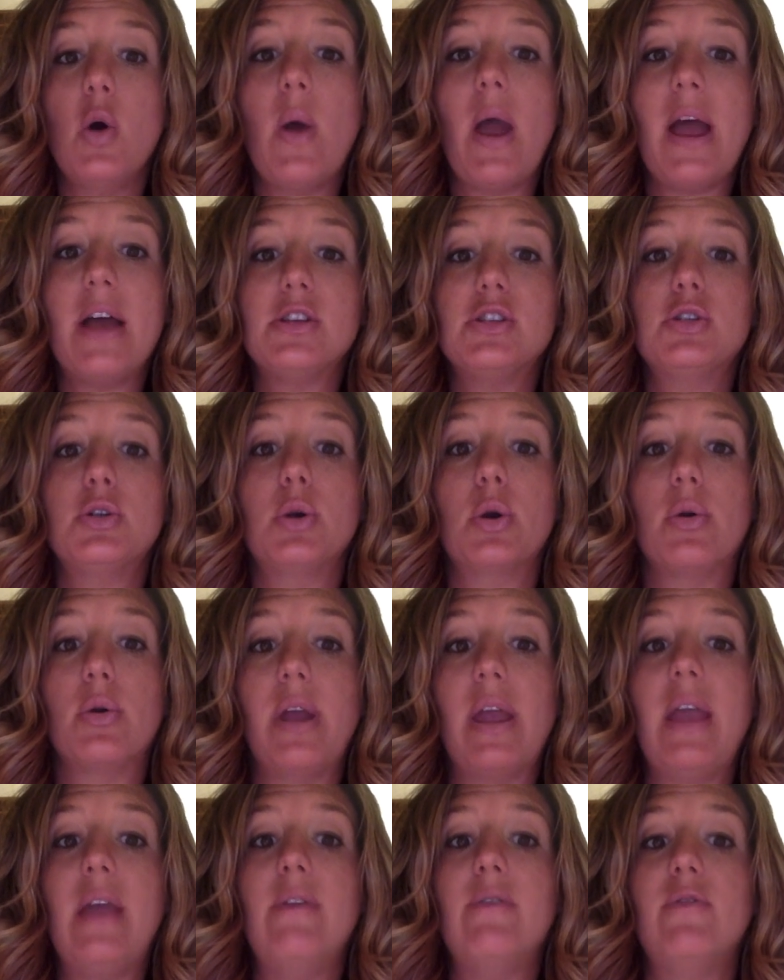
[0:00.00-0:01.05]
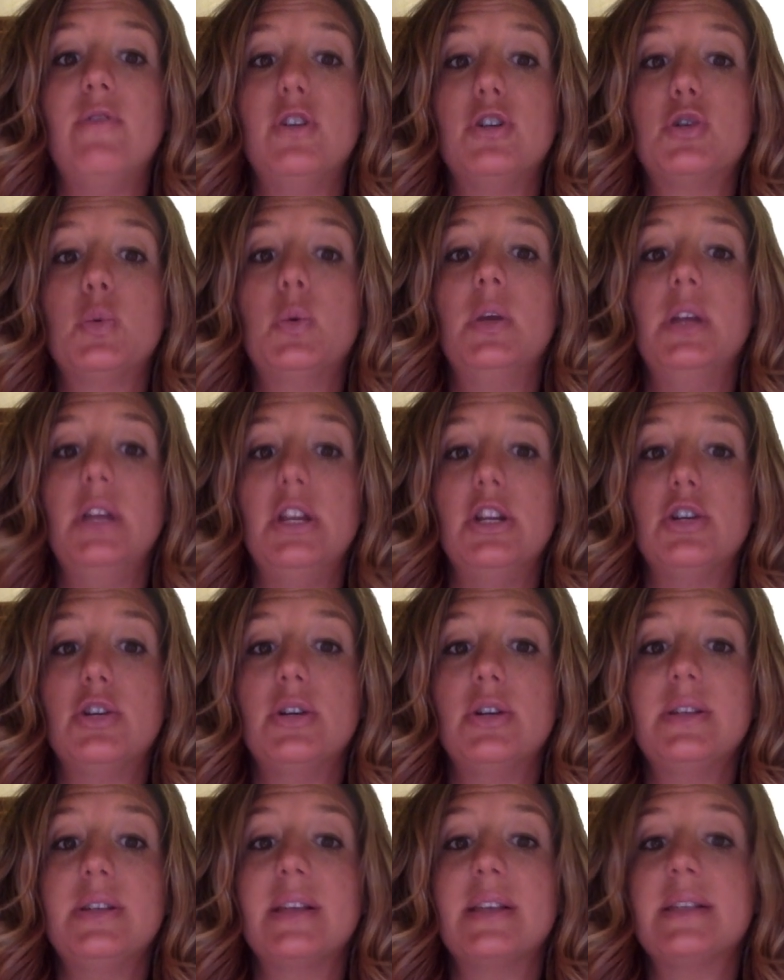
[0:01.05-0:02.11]
as to create a visual
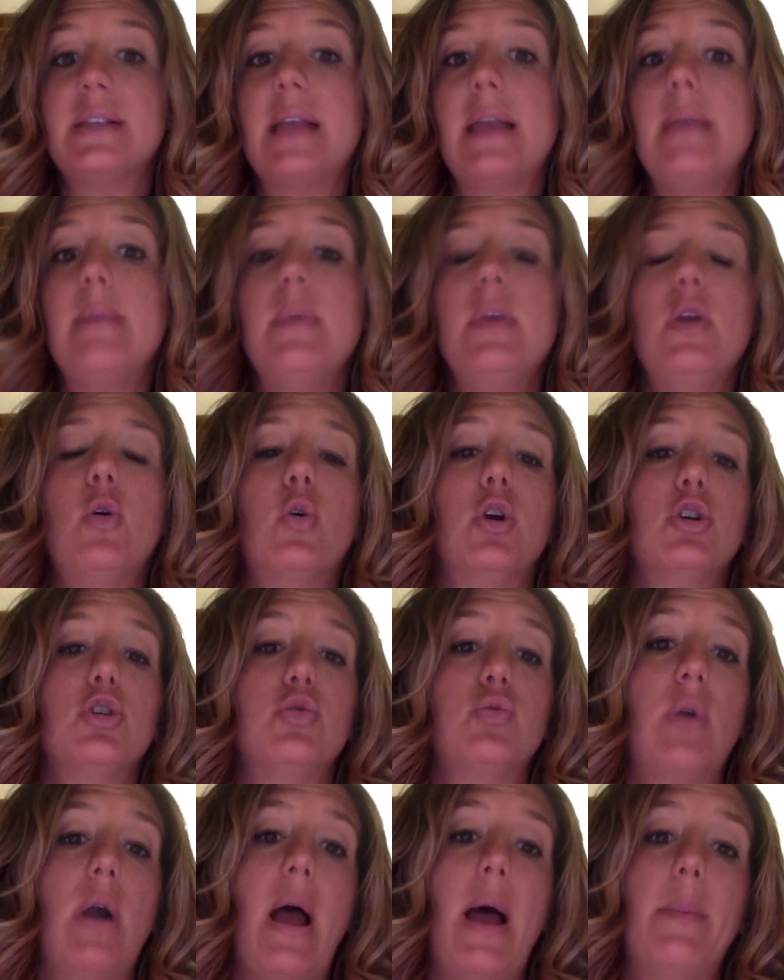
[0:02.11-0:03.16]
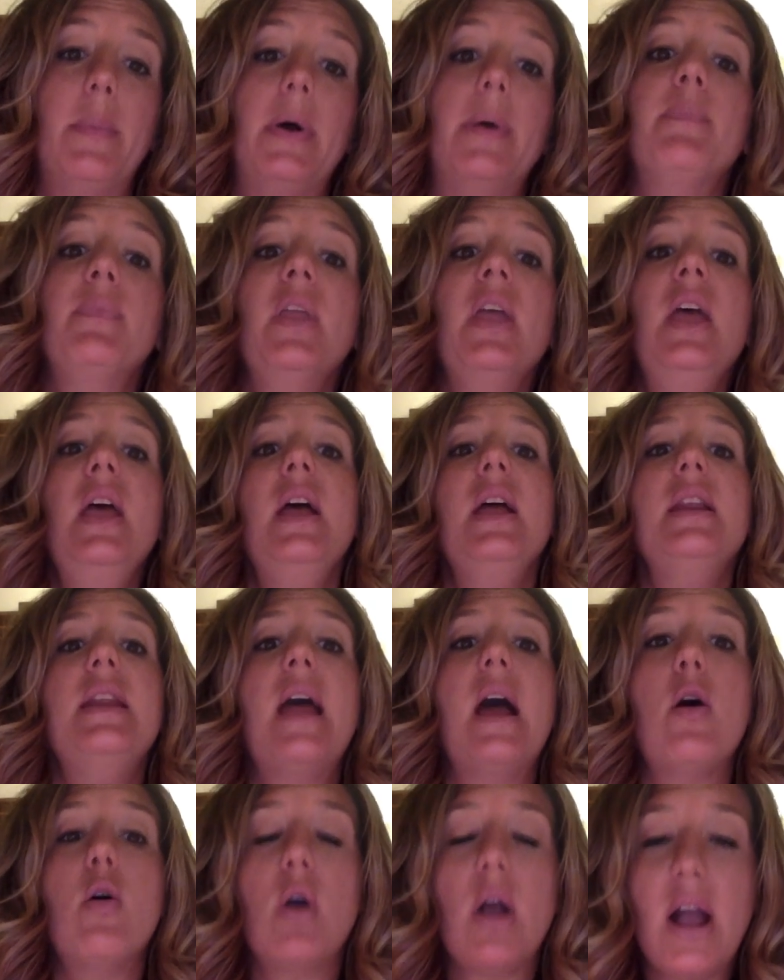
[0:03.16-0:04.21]
interest, excitement, or drama.
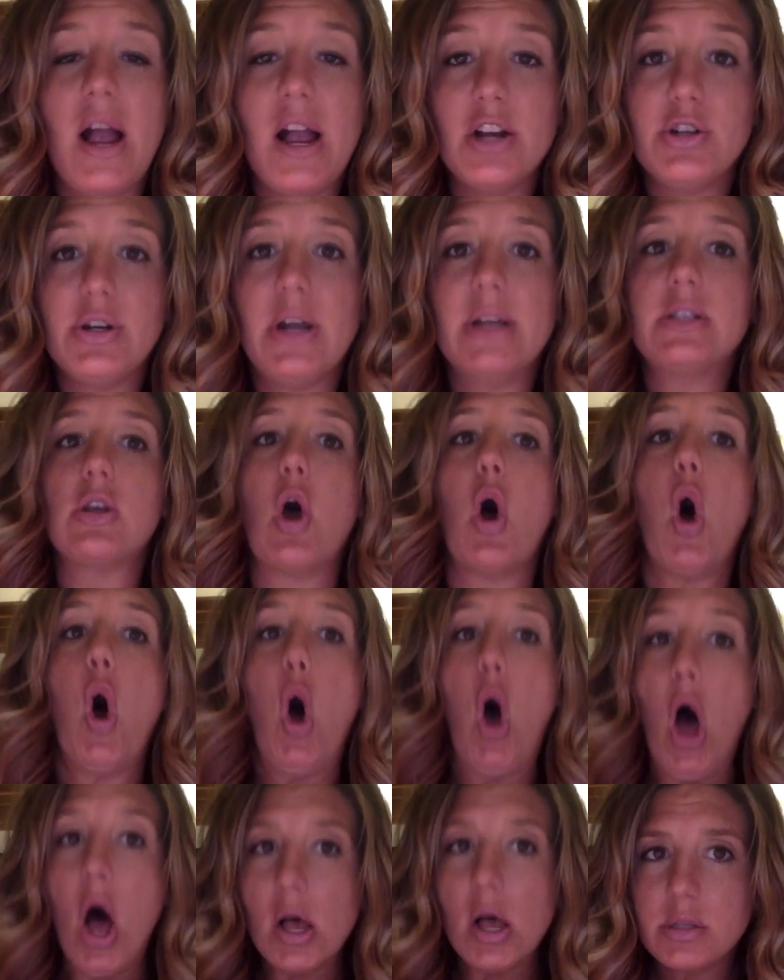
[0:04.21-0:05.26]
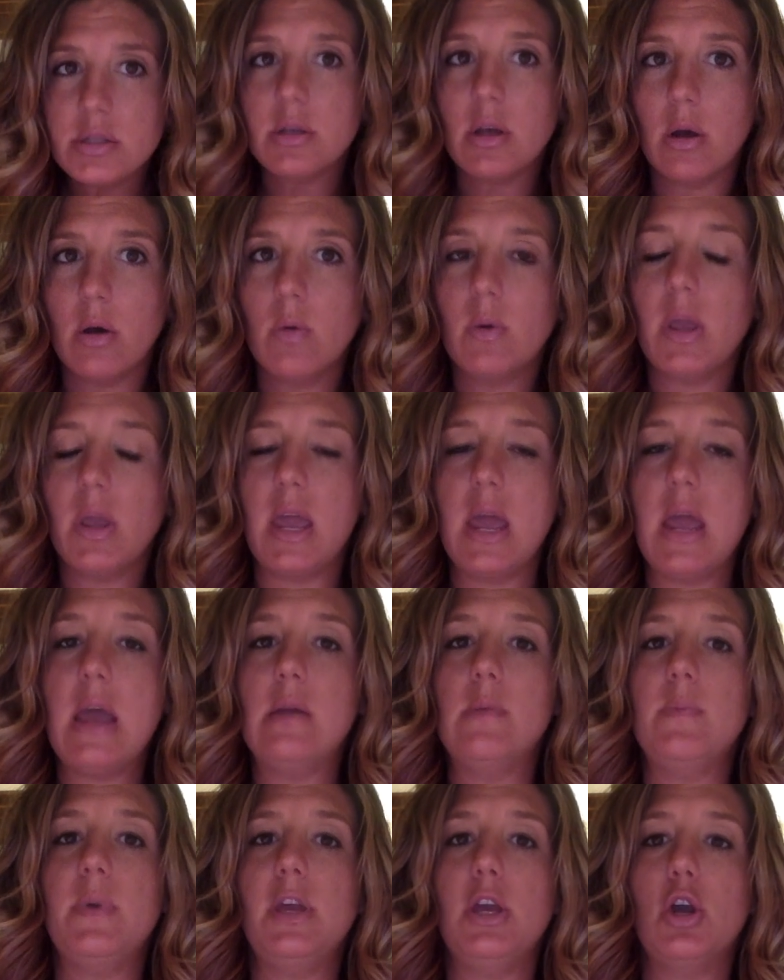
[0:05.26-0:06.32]
Now, contrast also
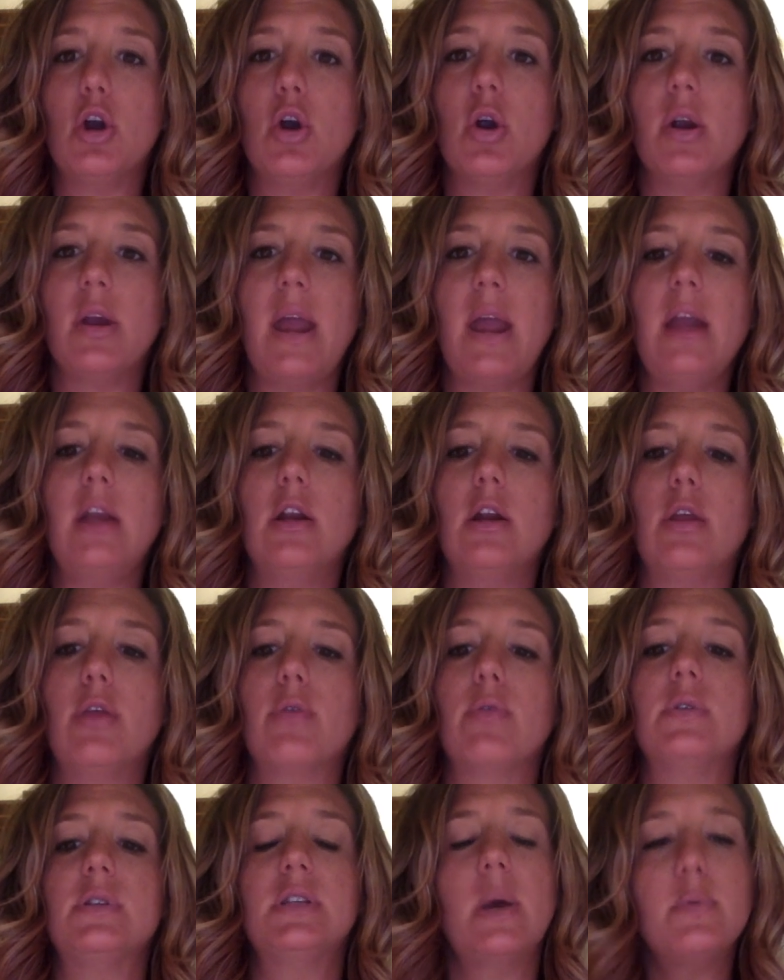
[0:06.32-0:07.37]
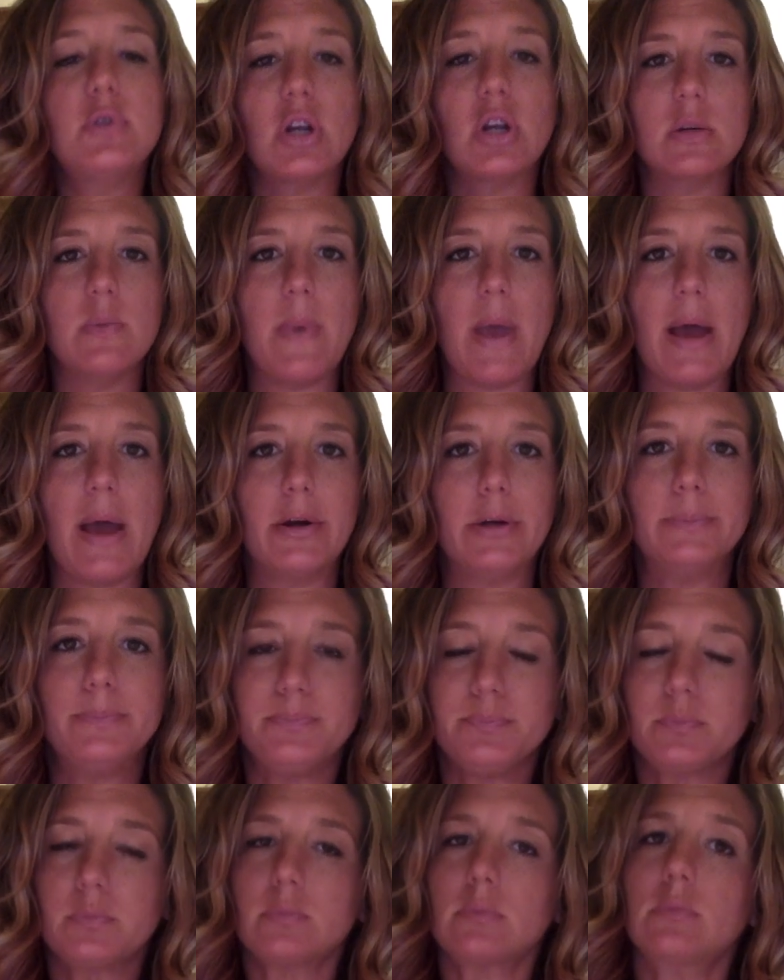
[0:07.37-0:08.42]
can be created through subject matter.
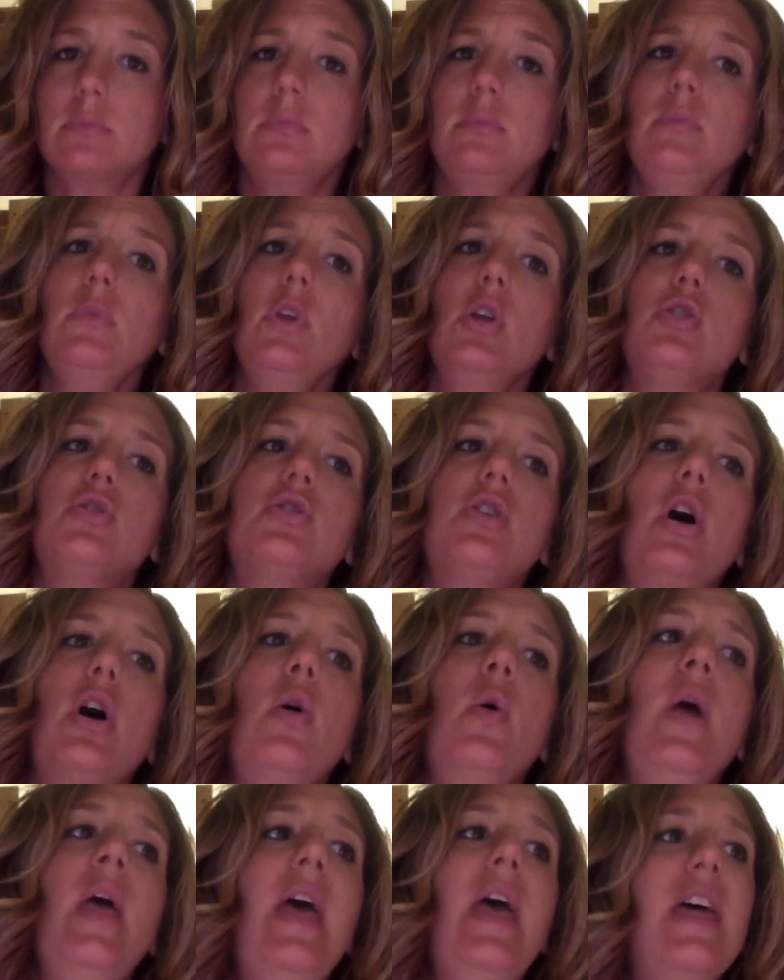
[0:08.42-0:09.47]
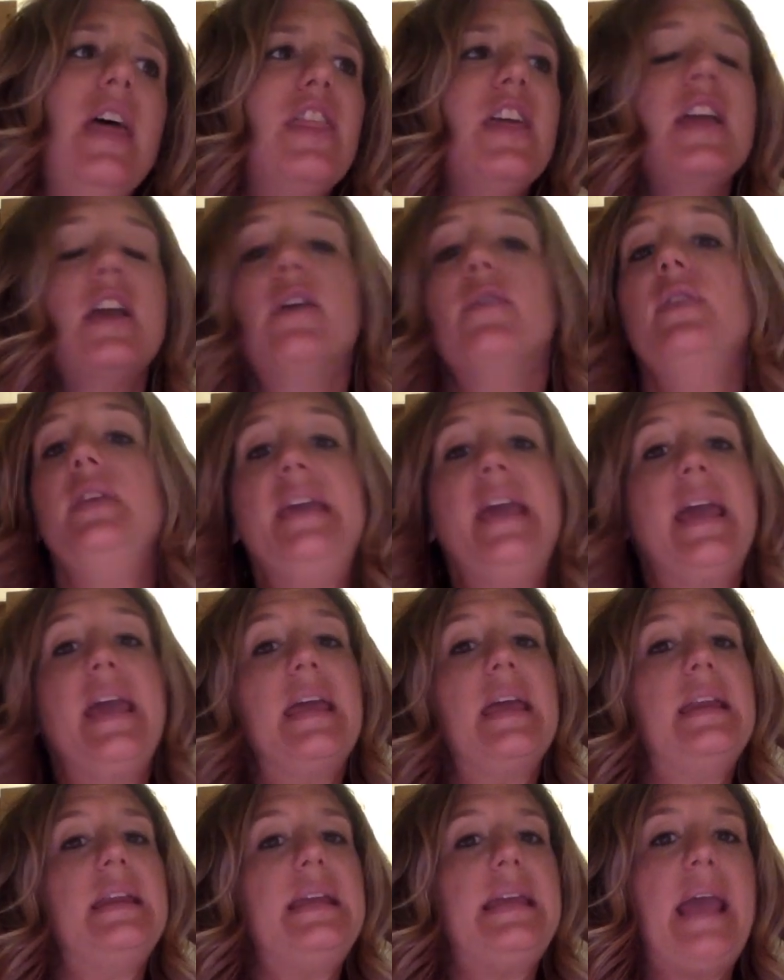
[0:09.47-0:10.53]
So think of yin
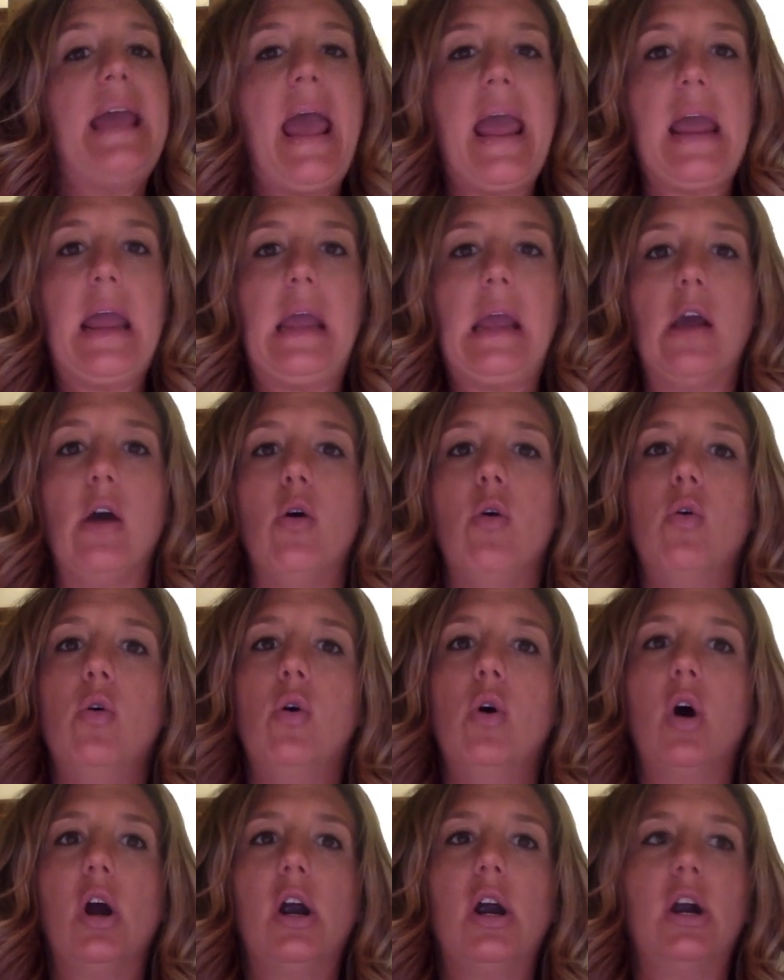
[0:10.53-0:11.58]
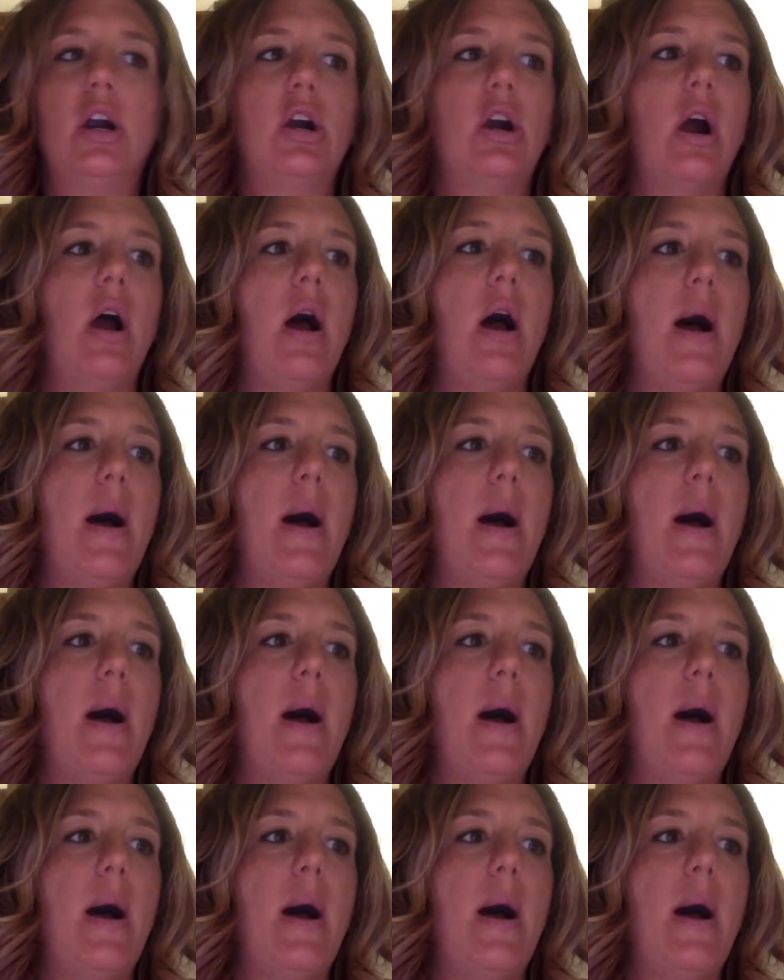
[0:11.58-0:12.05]
and yang, or